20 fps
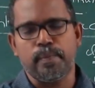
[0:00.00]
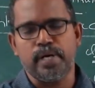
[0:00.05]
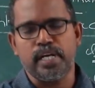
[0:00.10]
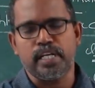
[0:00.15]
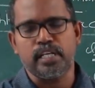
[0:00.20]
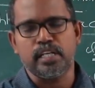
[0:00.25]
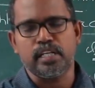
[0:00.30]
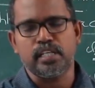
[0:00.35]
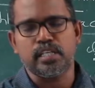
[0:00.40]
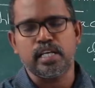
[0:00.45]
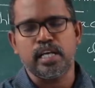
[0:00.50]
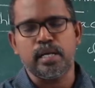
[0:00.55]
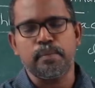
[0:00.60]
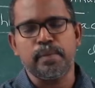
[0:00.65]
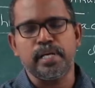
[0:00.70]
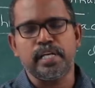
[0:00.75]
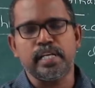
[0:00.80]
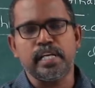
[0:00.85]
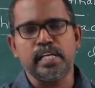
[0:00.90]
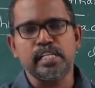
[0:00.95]
but it can
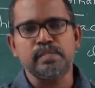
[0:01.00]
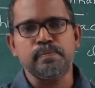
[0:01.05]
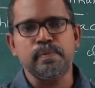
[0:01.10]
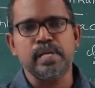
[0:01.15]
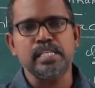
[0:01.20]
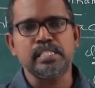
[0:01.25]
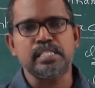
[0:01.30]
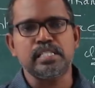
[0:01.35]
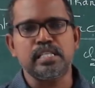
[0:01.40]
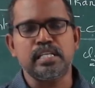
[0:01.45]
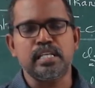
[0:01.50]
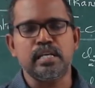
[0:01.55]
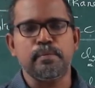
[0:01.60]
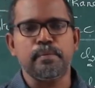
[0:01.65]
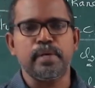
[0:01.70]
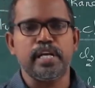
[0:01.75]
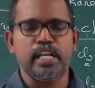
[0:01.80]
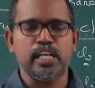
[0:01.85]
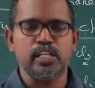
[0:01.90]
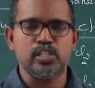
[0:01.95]
be takes place in
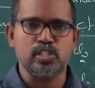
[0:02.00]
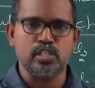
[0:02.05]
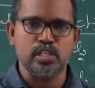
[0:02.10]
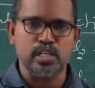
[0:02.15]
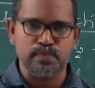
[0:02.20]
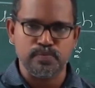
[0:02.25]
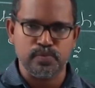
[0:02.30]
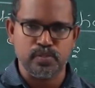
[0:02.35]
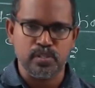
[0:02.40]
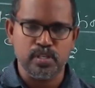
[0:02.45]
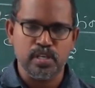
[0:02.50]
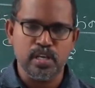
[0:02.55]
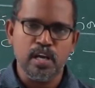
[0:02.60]
many steps.